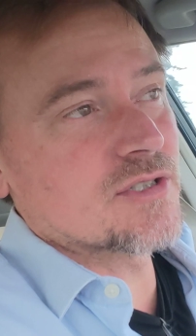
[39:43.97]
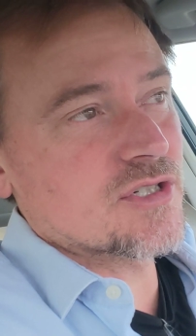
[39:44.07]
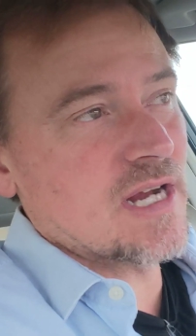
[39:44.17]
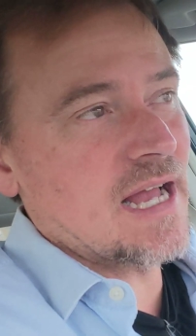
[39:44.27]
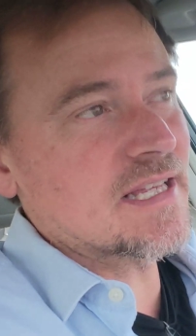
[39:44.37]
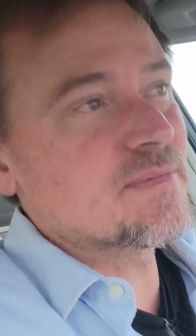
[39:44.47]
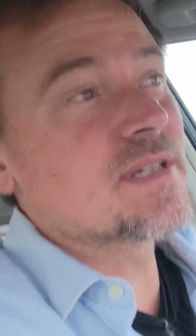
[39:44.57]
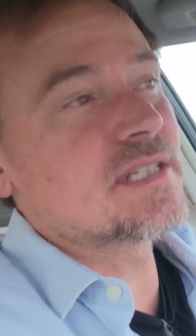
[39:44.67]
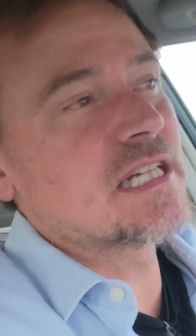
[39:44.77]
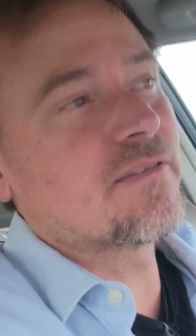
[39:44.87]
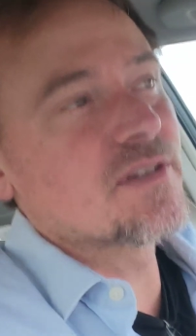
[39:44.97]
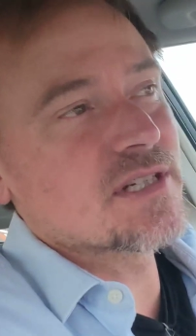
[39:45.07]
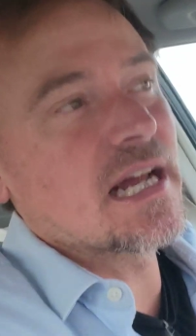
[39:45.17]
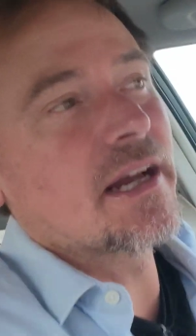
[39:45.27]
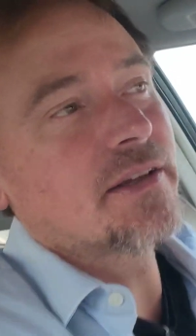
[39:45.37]
stress makes a difference
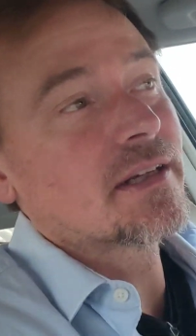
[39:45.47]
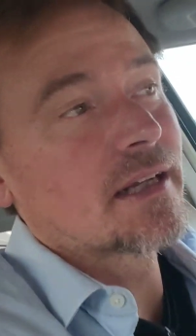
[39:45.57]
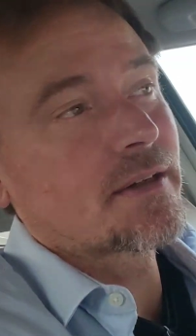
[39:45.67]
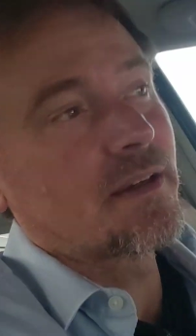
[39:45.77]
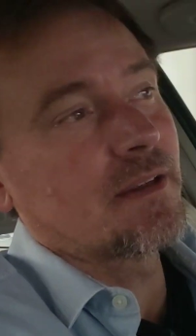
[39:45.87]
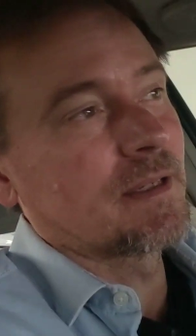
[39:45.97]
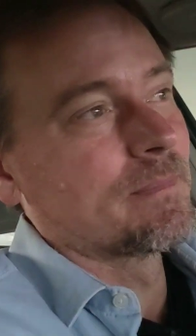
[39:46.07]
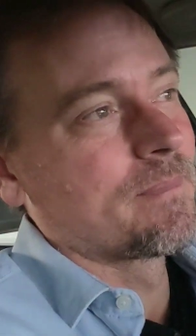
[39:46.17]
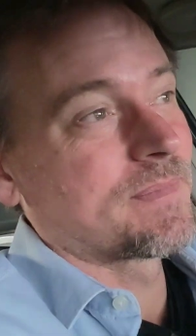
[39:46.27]
in how you get electrocuted.